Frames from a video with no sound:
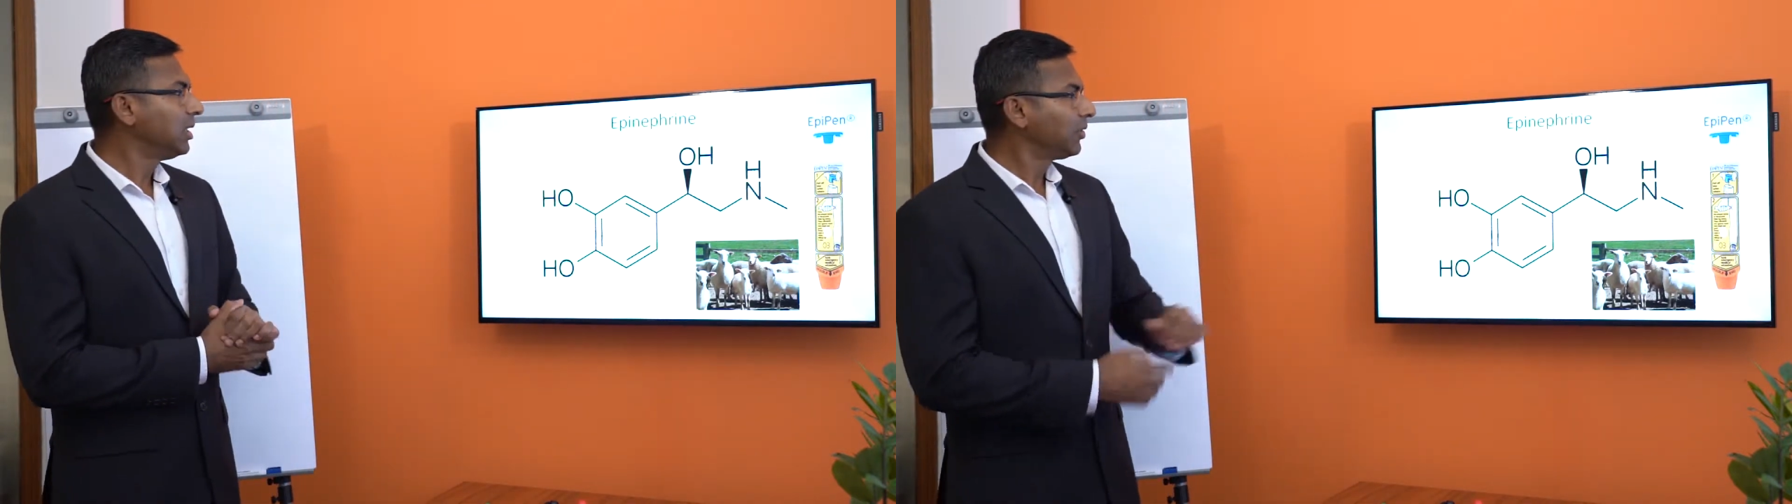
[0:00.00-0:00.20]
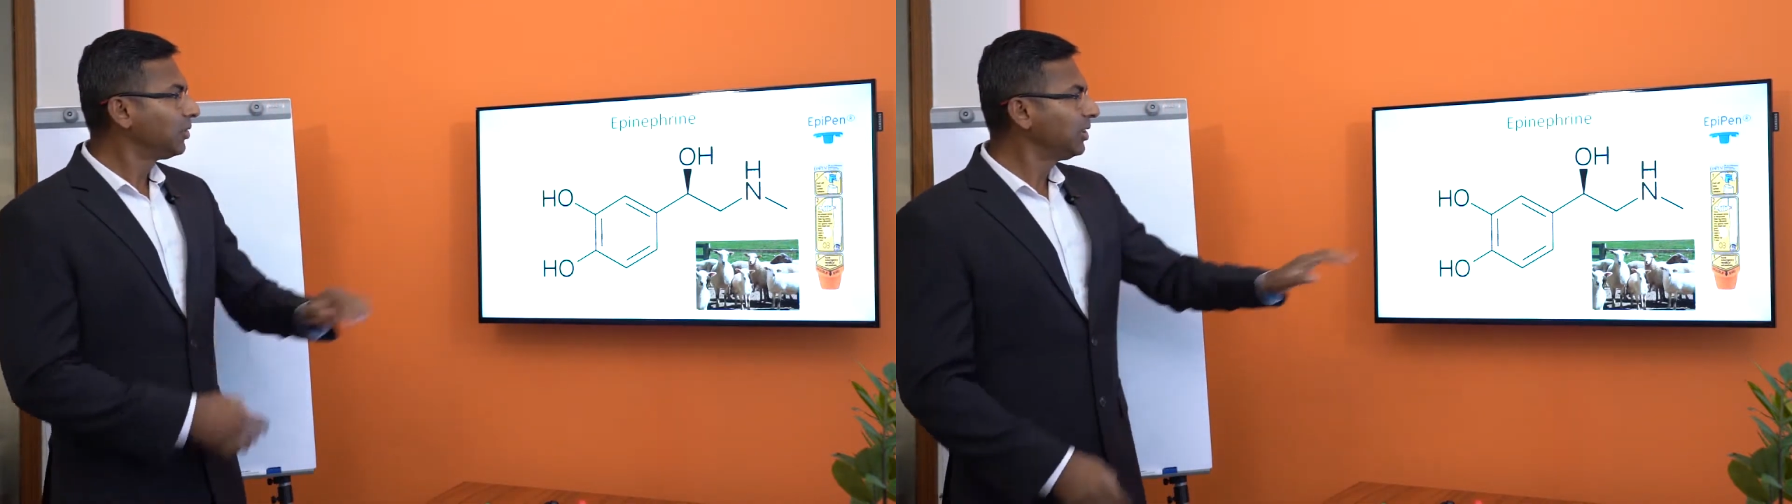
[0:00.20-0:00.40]

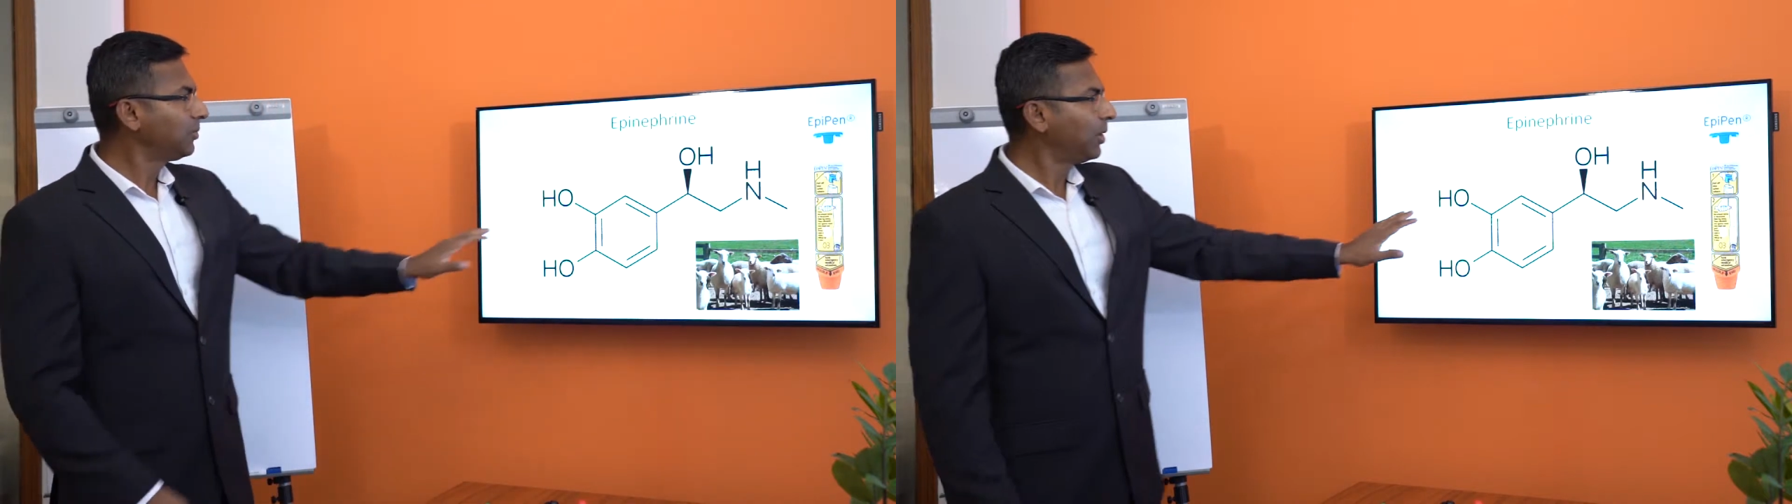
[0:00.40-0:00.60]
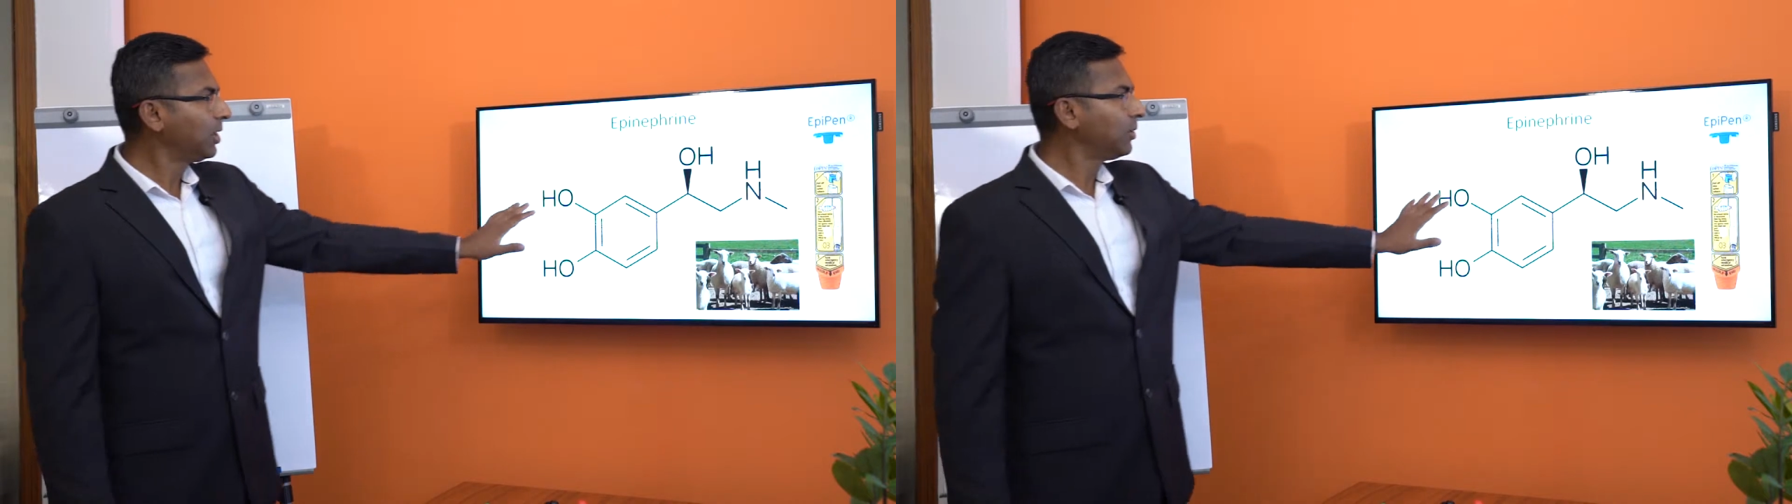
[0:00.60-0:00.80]
So
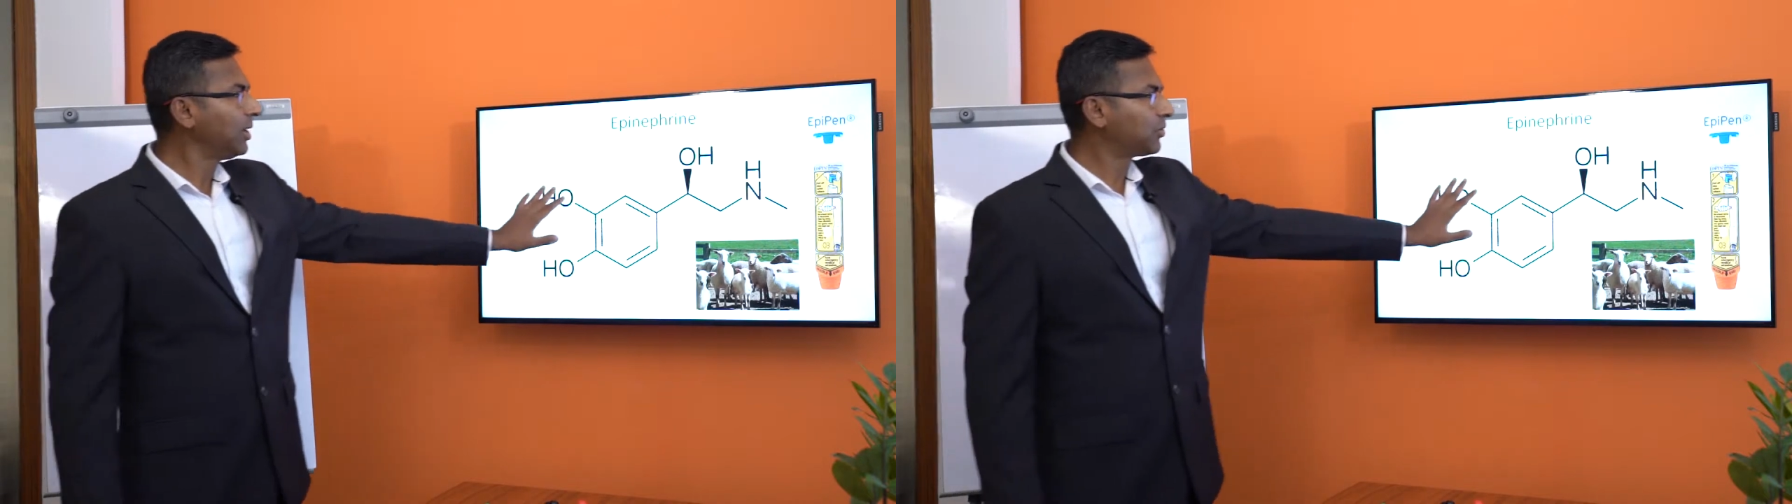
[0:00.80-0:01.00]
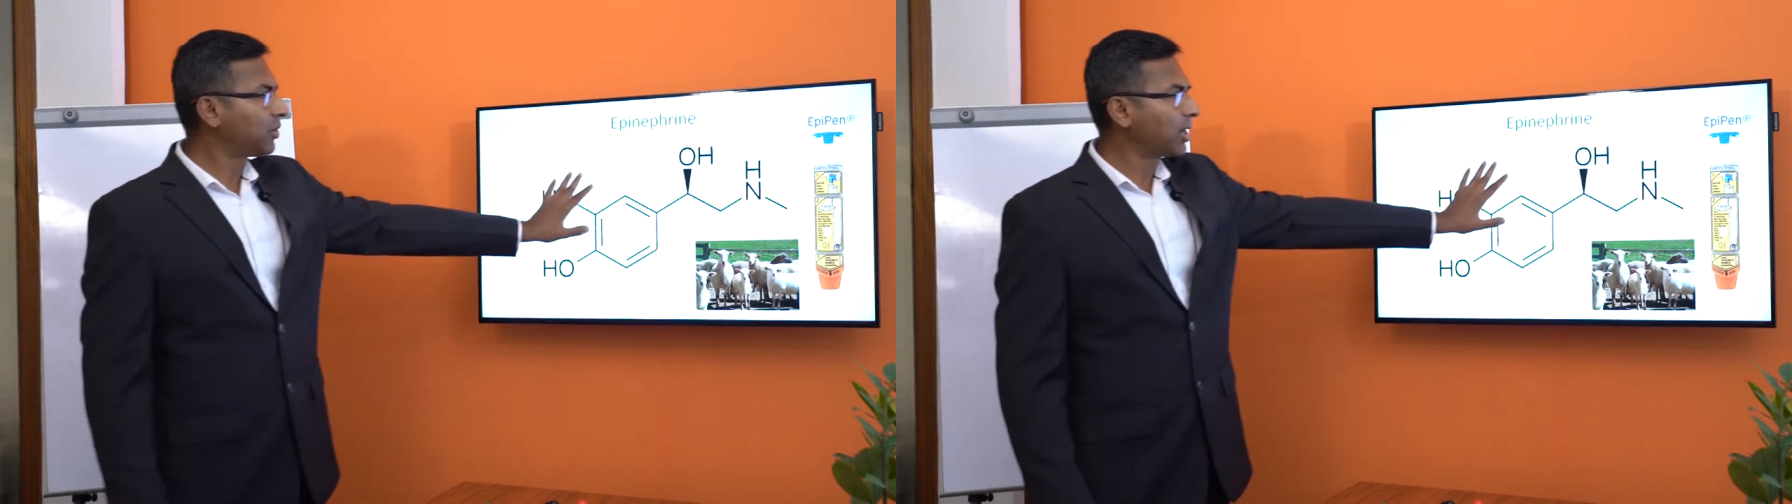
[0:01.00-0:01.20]
this molecule,
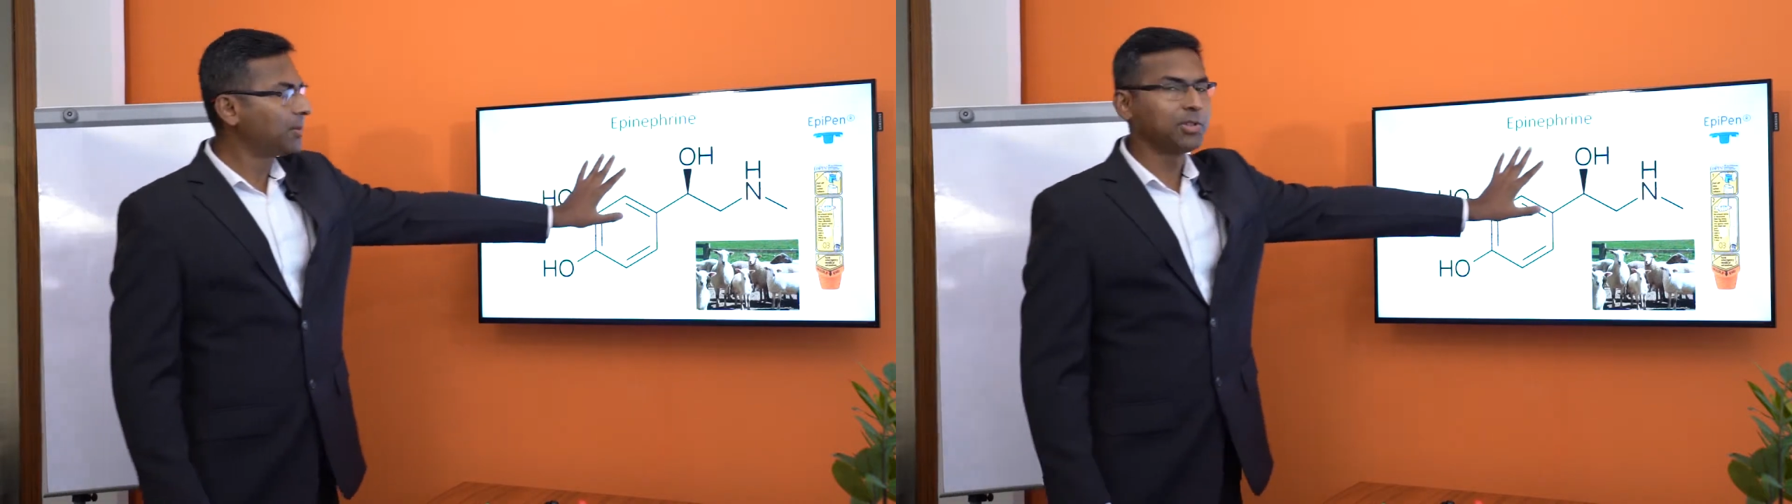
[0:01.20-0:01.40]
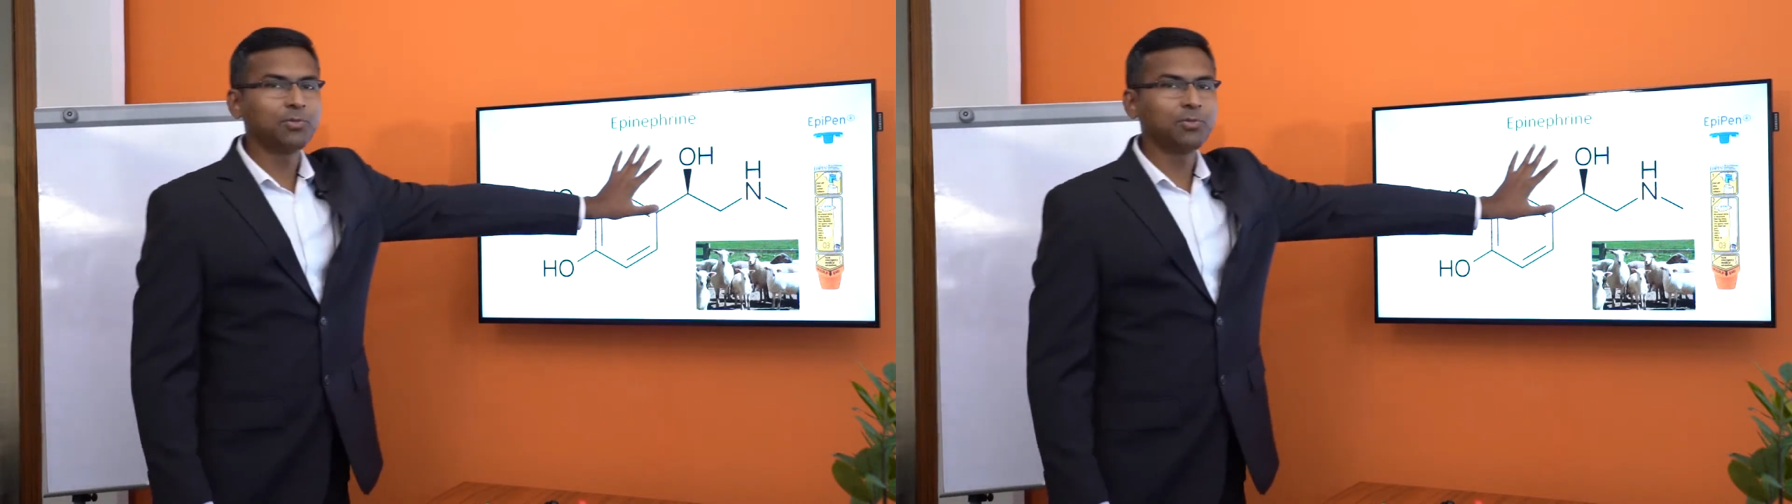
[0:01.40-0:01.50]
let's talk about